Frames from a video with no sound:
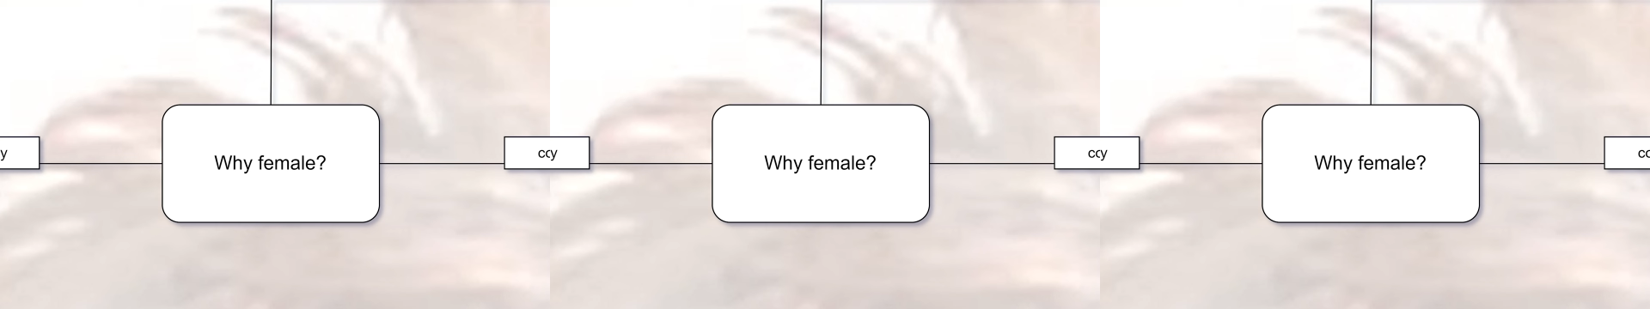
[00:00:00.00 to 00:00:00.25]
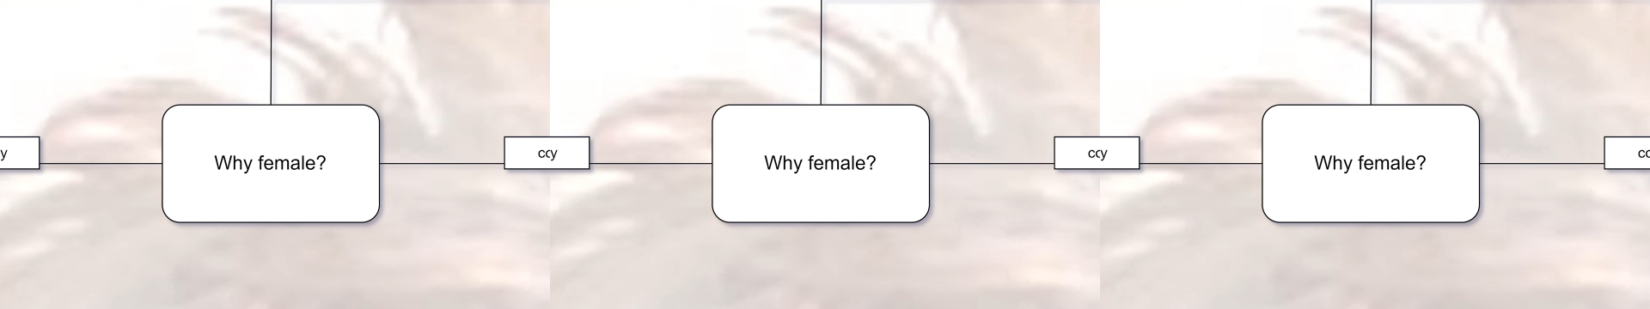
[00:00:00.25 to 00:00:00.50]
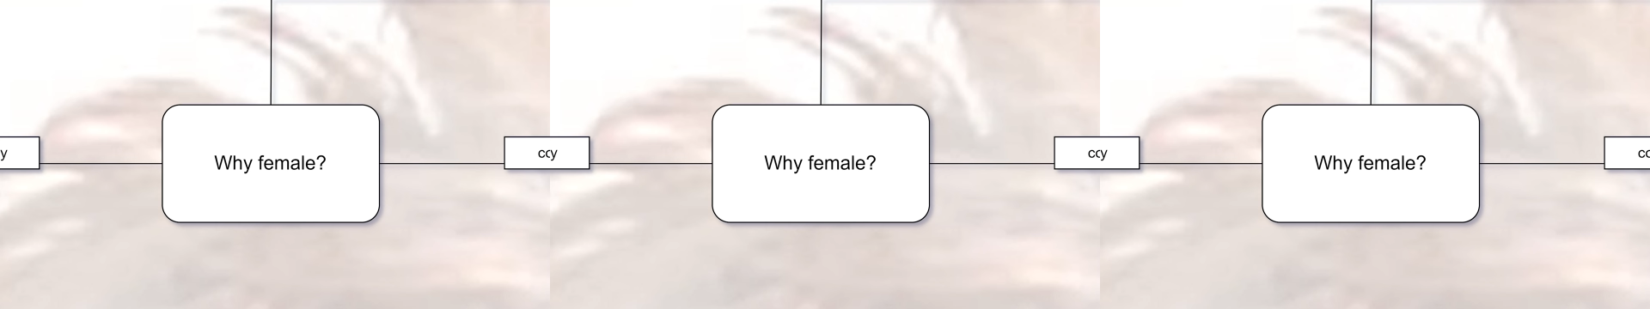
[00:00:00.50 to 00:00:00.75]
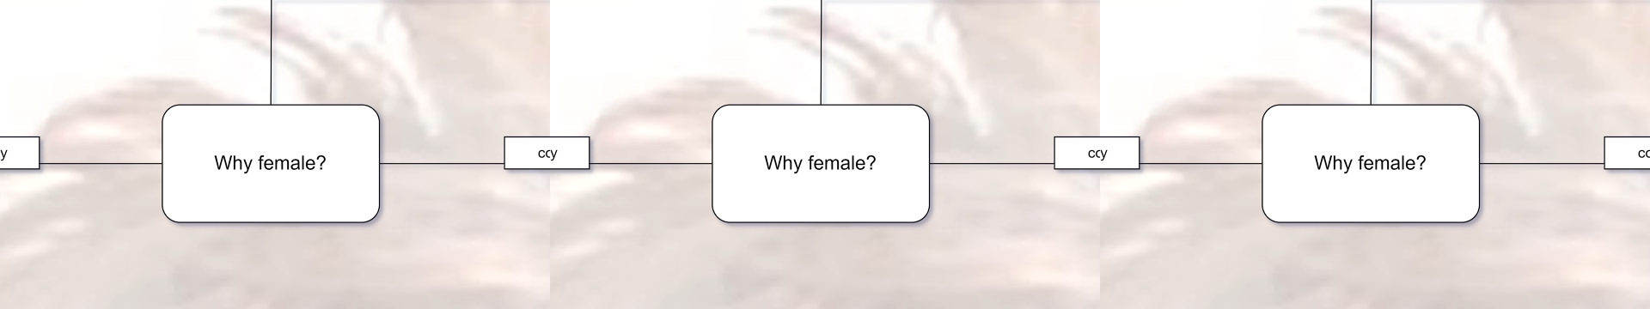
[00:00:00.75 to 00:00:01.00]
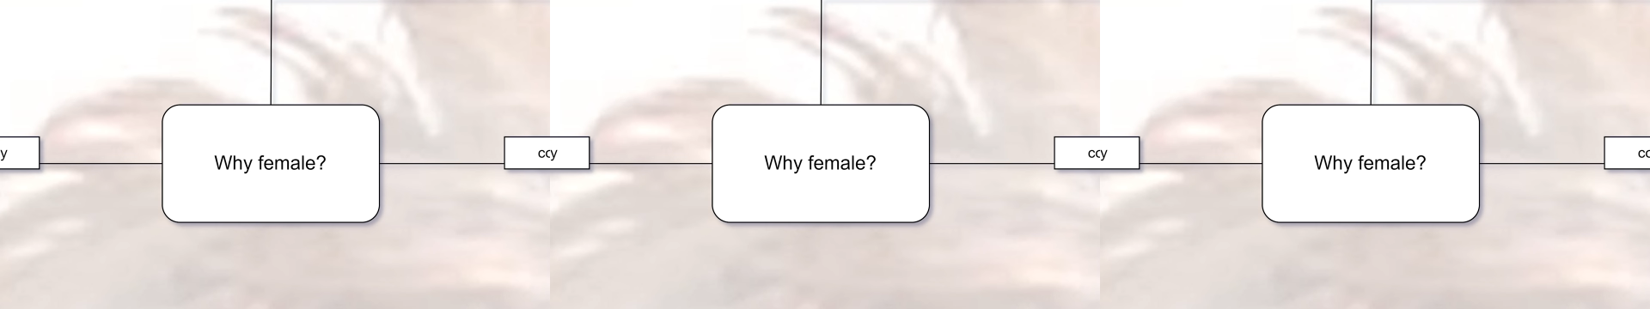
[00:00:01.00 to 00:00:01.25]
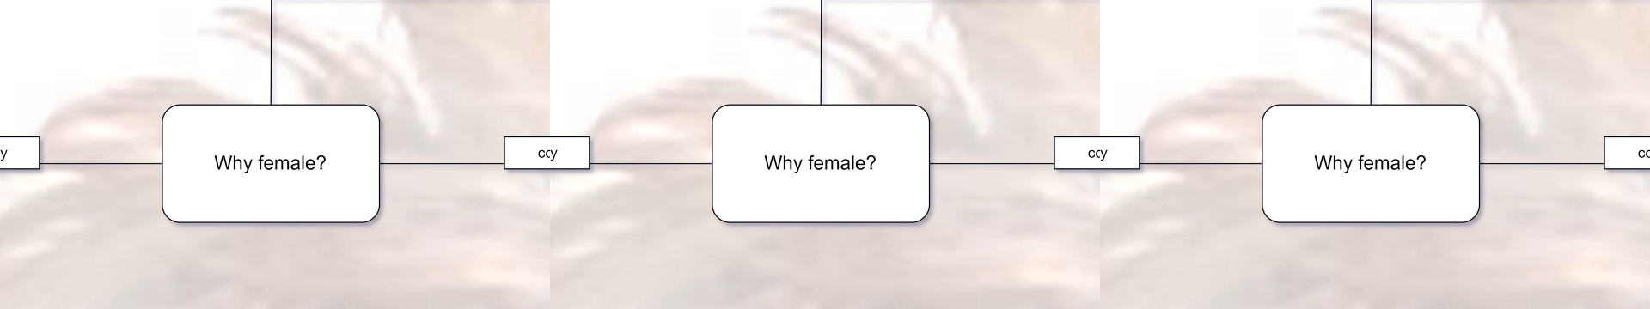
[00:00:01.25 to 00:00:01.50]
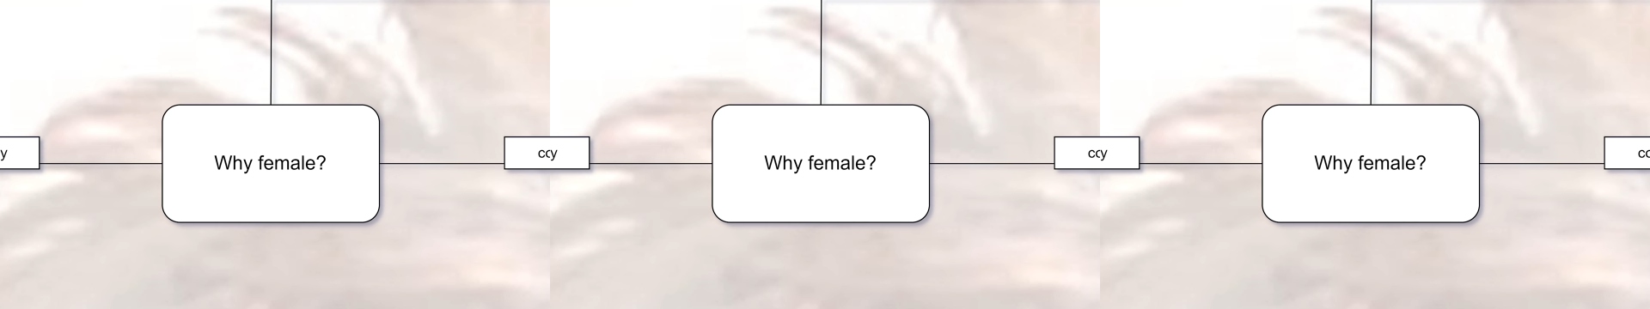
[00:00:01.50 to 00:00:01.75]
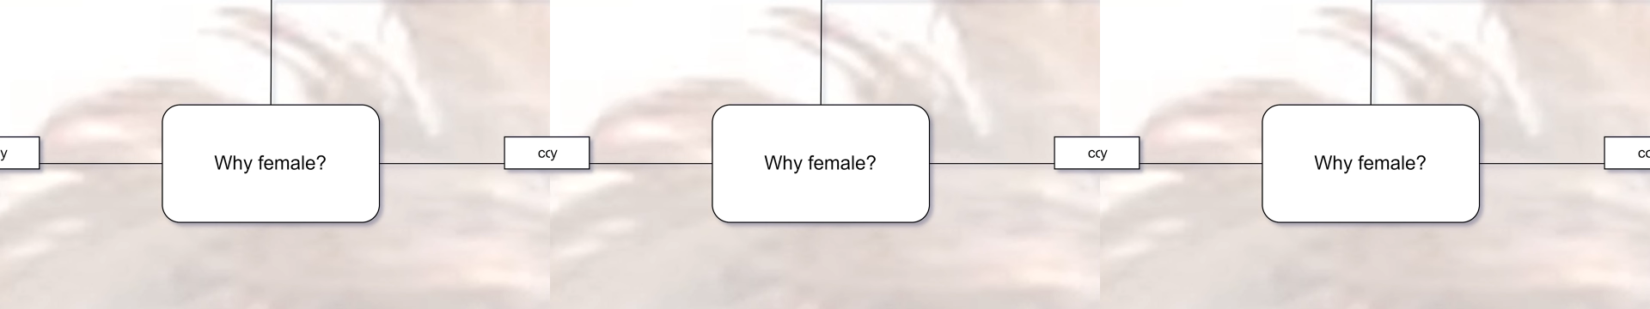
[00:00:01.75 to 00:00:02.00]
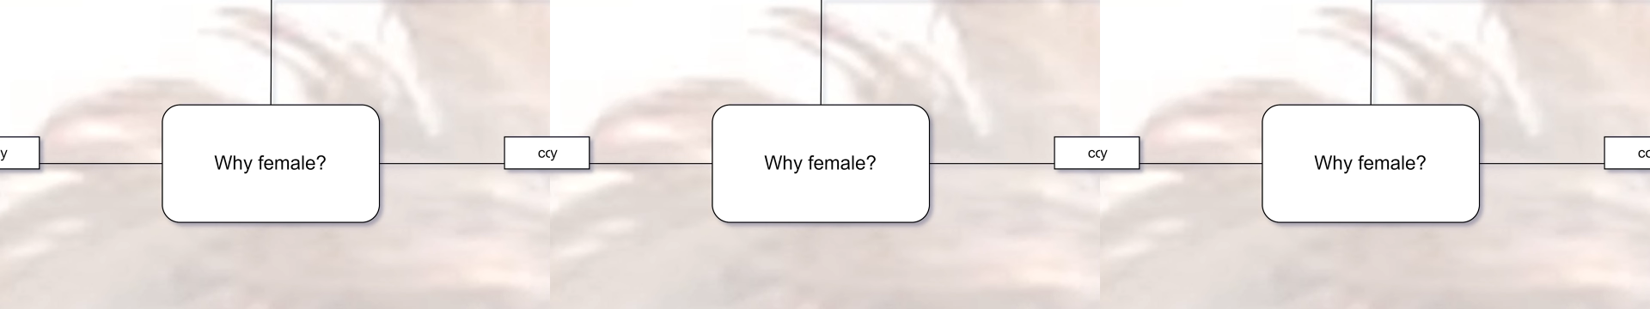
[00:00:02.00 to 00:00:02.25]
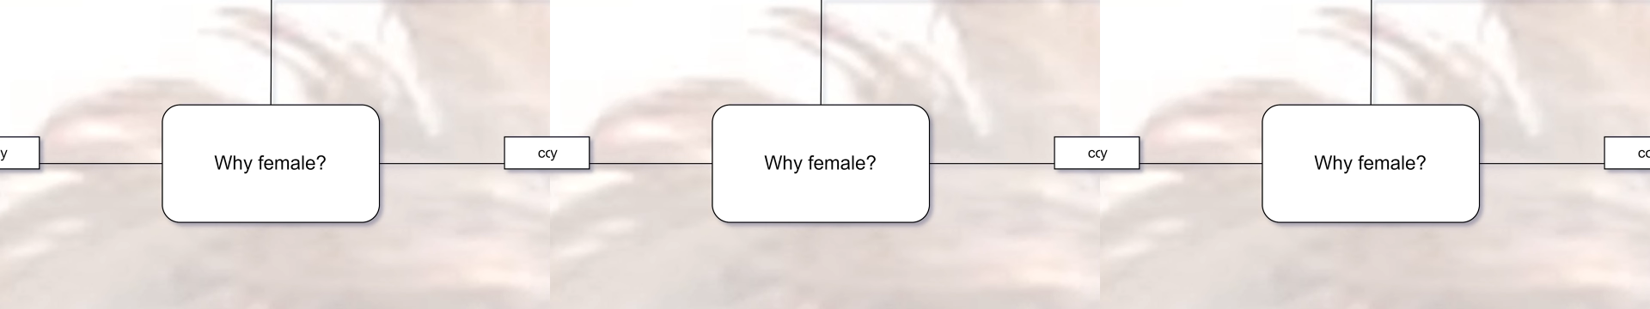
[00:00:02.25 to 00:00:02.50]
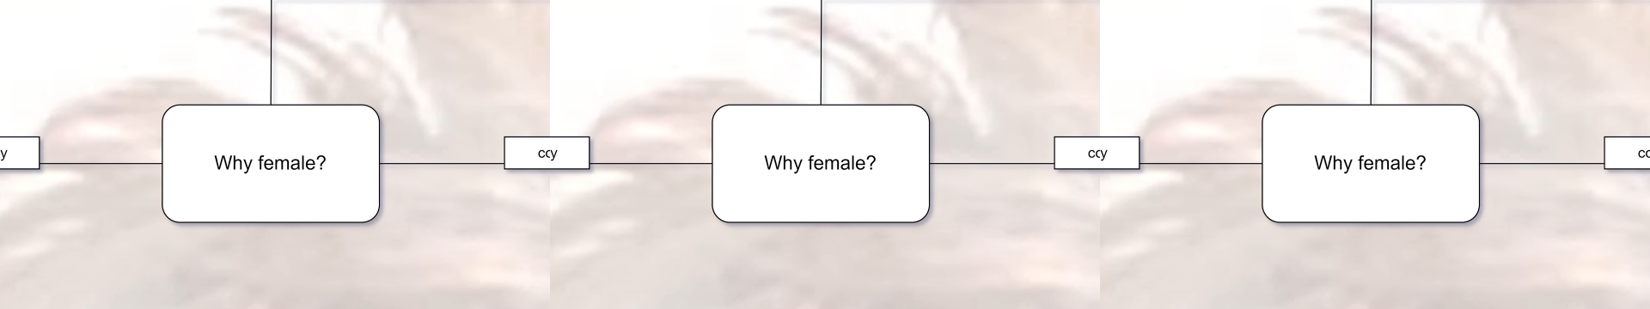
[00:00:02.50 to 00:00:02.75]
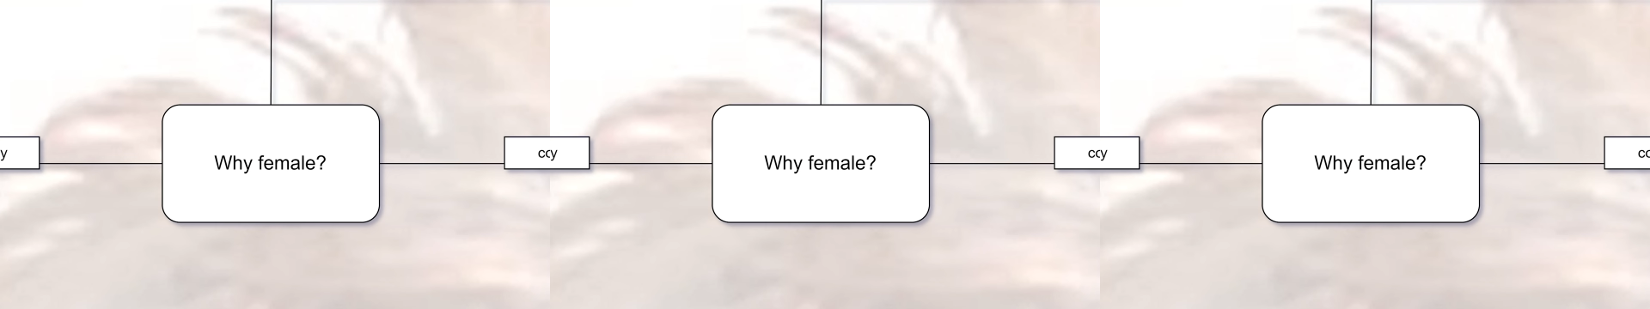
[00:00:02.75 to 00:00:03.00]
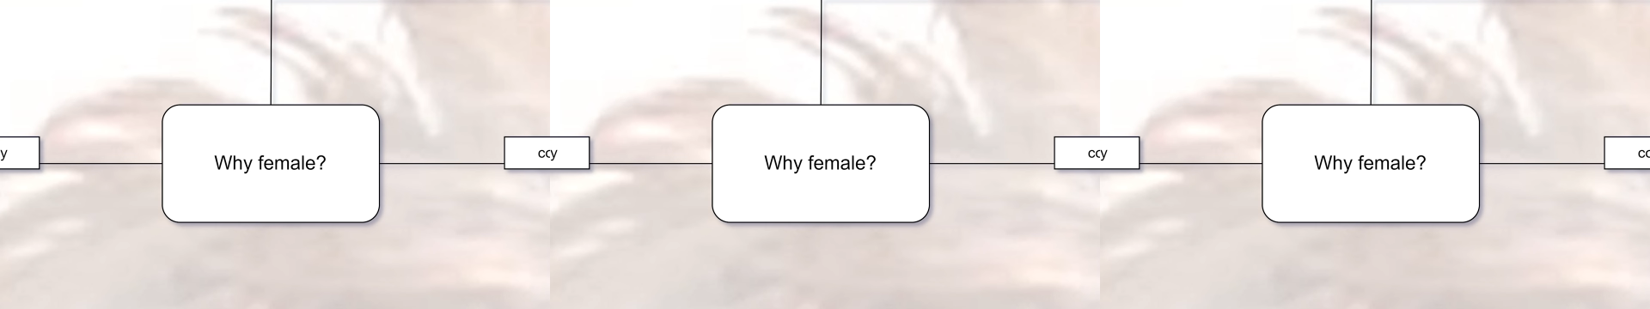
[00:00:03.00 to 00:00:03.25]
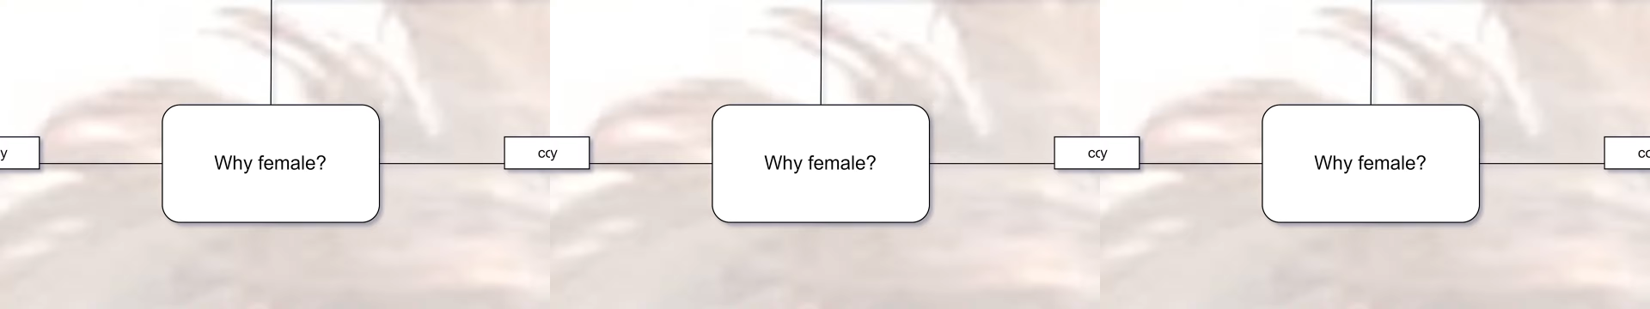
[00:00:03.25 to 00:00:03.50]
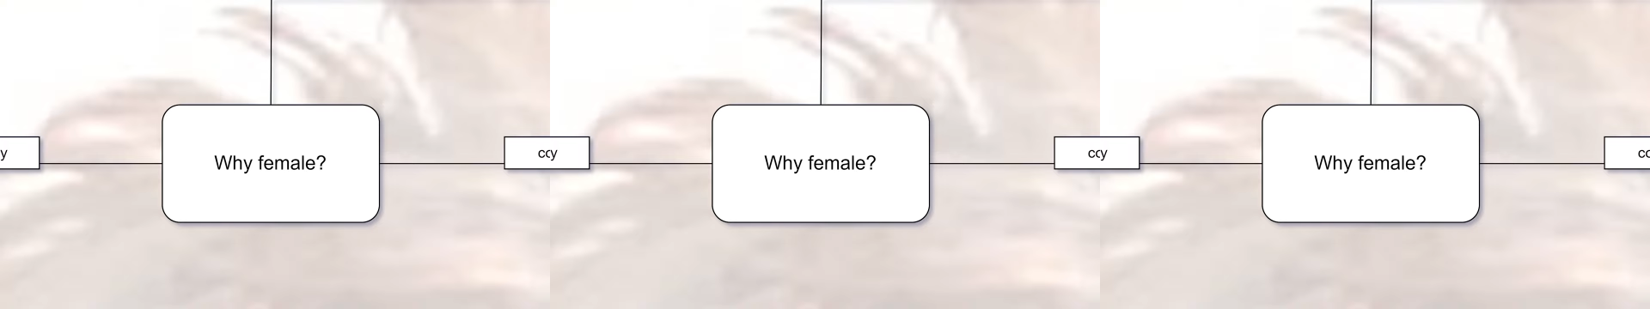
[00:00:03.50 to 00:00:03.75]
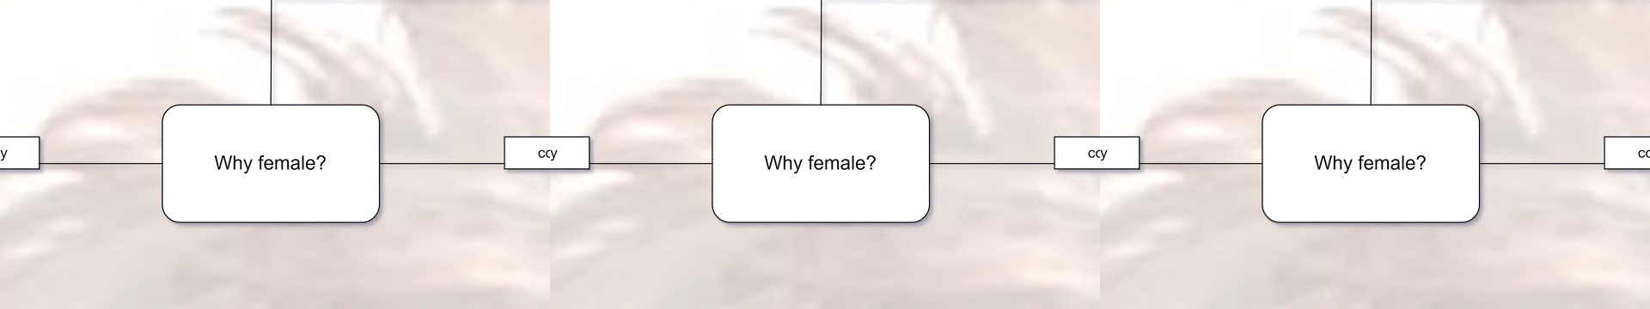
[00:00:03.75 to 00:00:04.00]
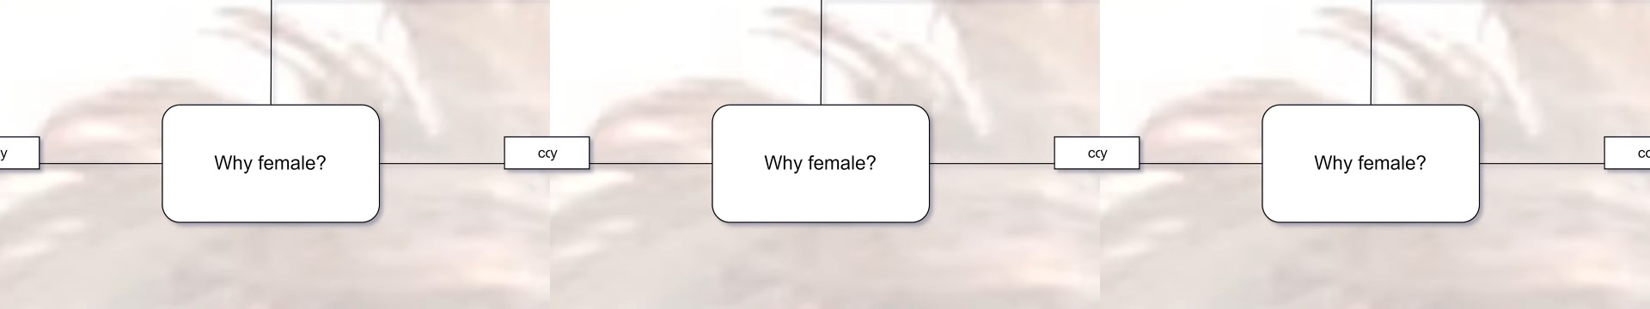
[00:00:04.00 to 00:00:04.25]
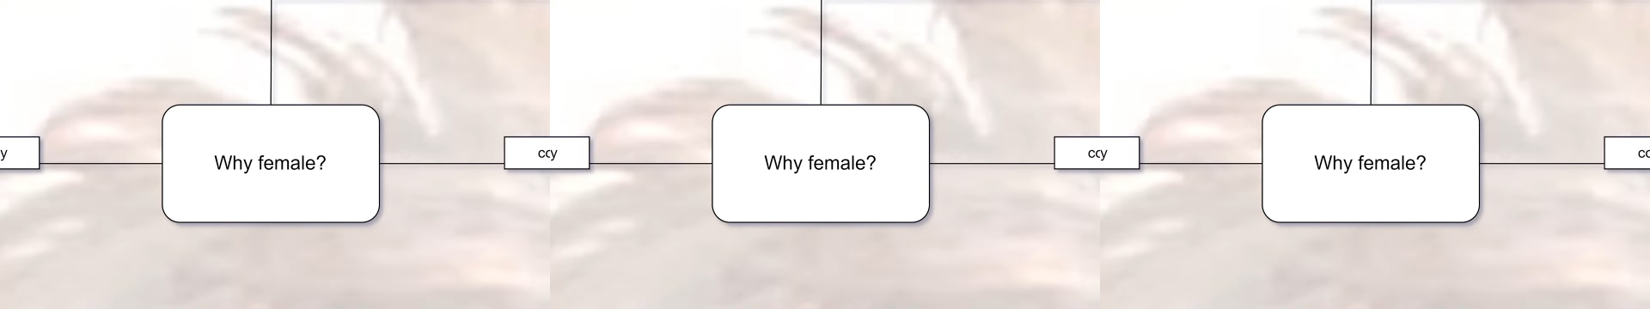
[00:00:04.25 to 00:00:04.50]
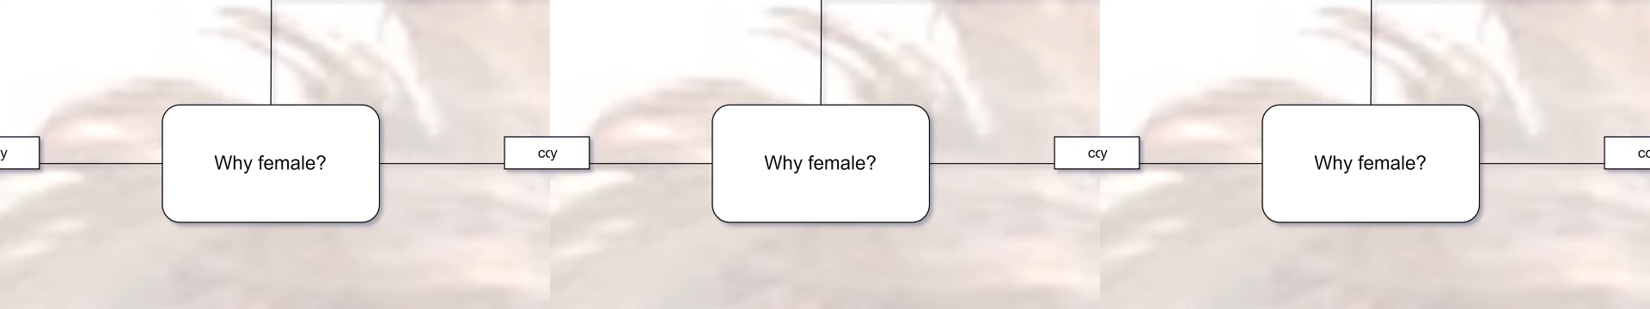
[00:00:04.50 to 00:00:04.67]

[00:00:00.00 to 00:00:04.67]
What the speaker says: Nobody's mouth can be seen.